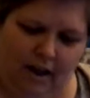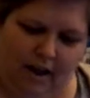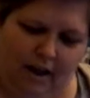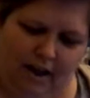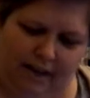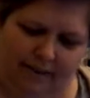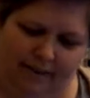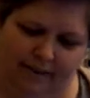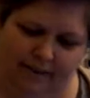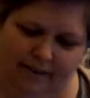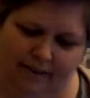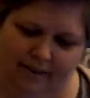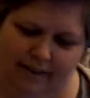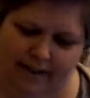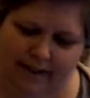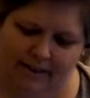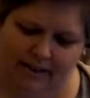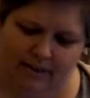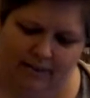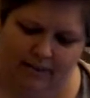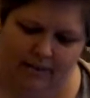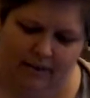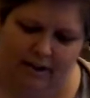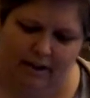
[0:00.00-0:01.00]
And then the
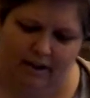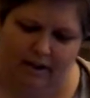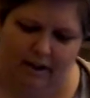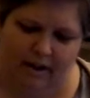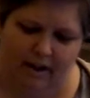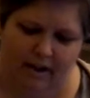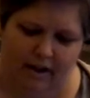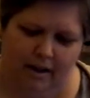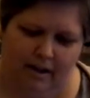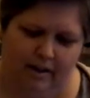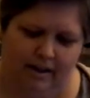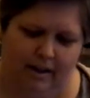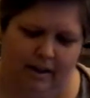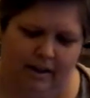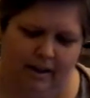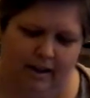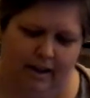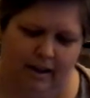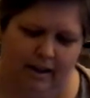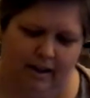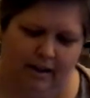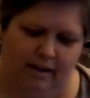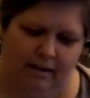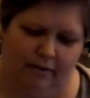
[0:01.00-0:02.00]
next one uh, that
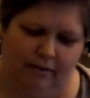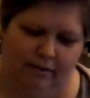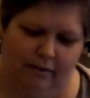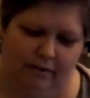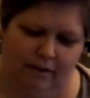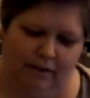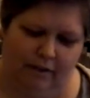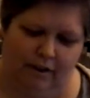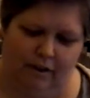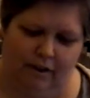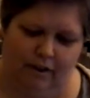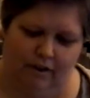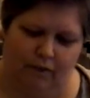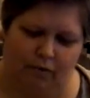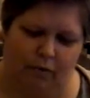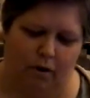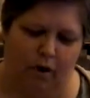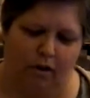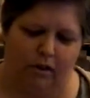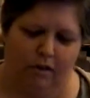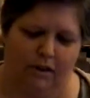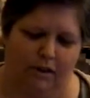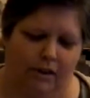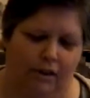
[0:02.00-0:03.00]
he, these were
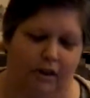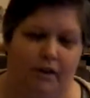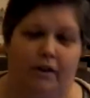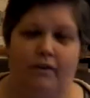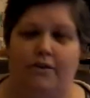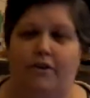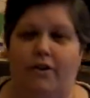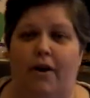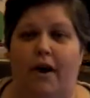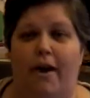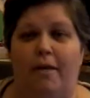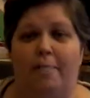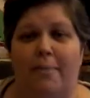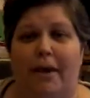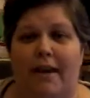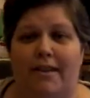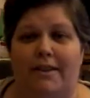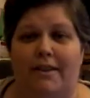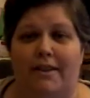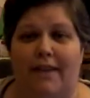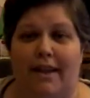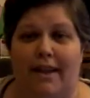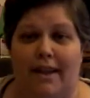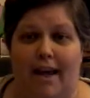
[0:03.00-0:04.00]
all in a, so I
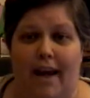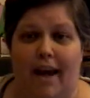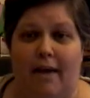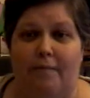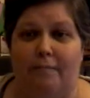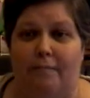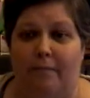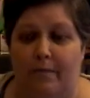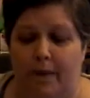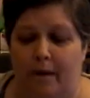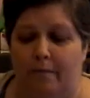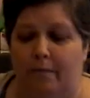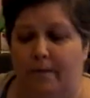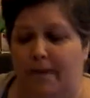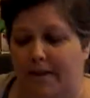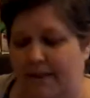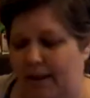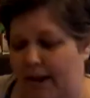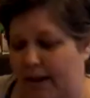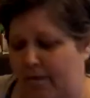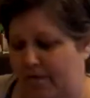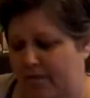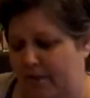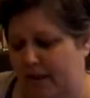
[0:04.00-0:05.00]
imagine they came from the
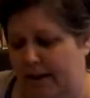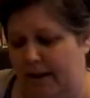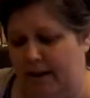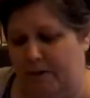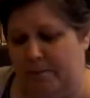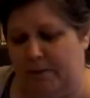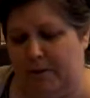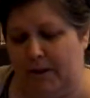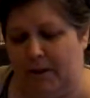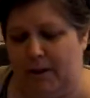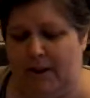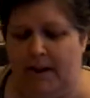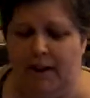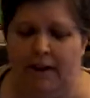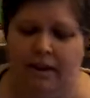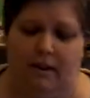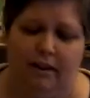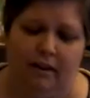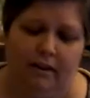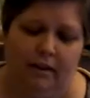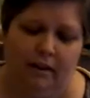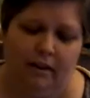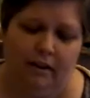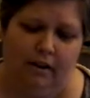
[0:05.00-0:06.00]
same family,
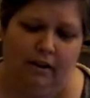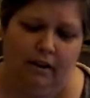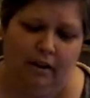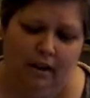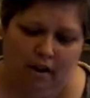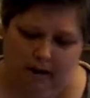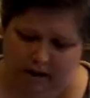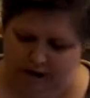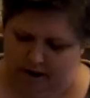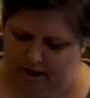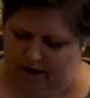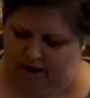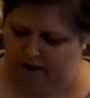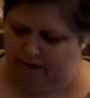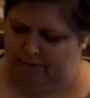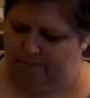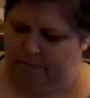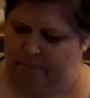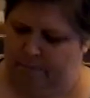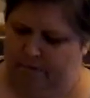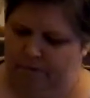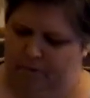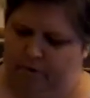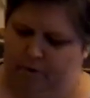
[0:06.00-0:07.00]
um,
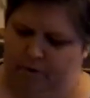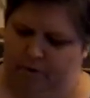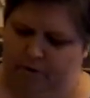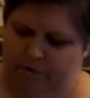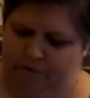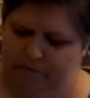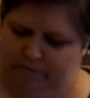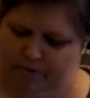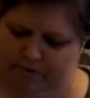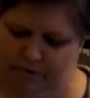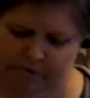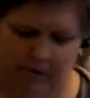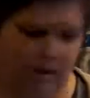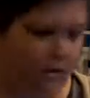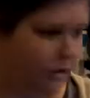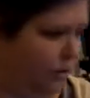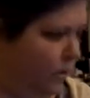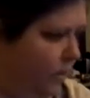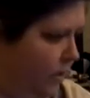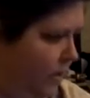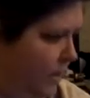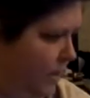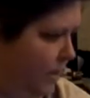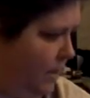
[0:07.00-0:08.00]
or,
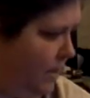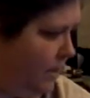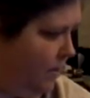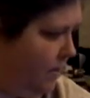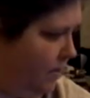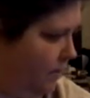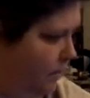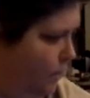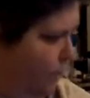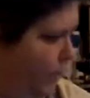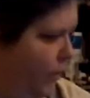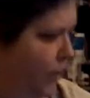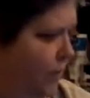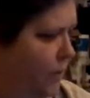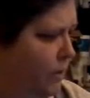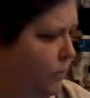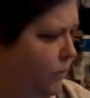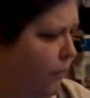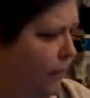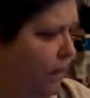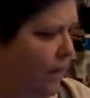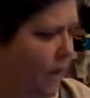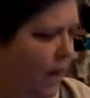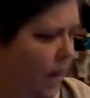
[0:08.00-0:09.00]
or, well, this
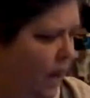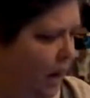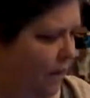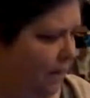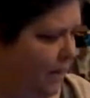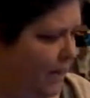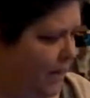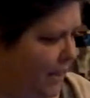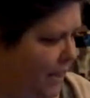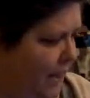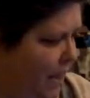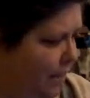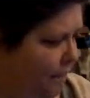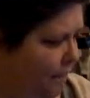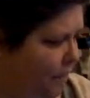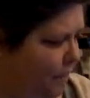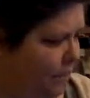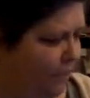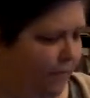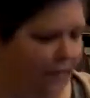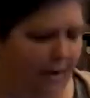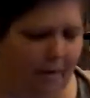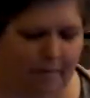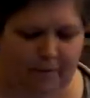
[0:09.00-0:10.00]
one obviously came from
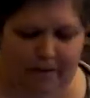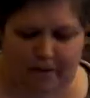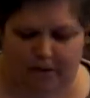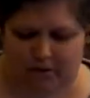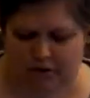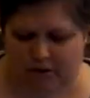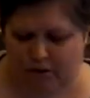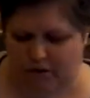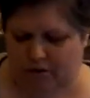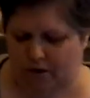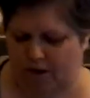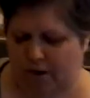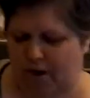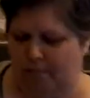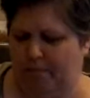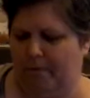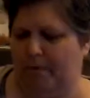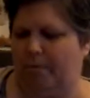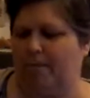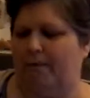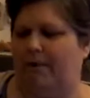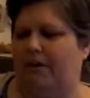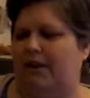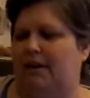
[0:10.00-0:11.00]
a family. There's no
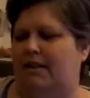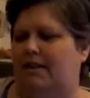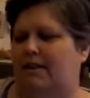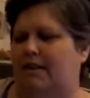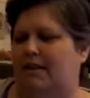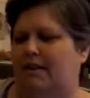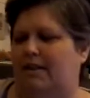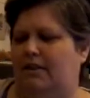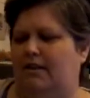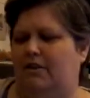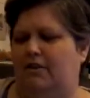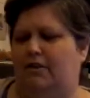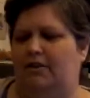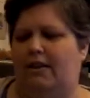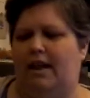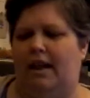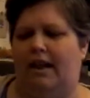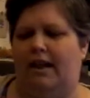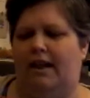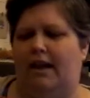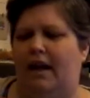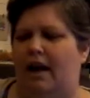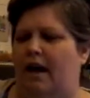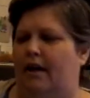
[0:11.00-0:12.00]
library markings. These are
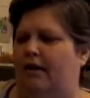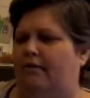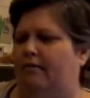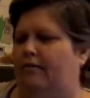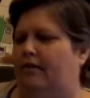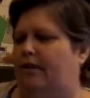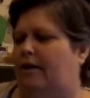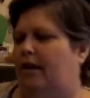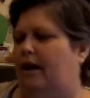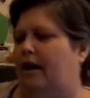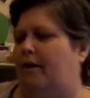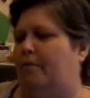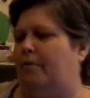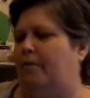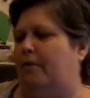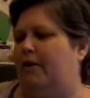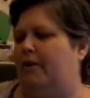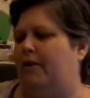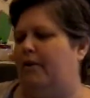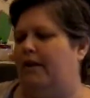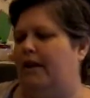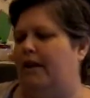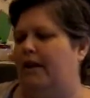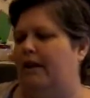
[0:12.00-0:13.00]
taken out of the
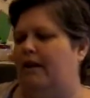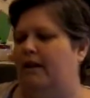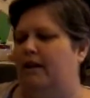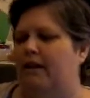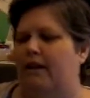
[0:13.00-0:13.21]
library.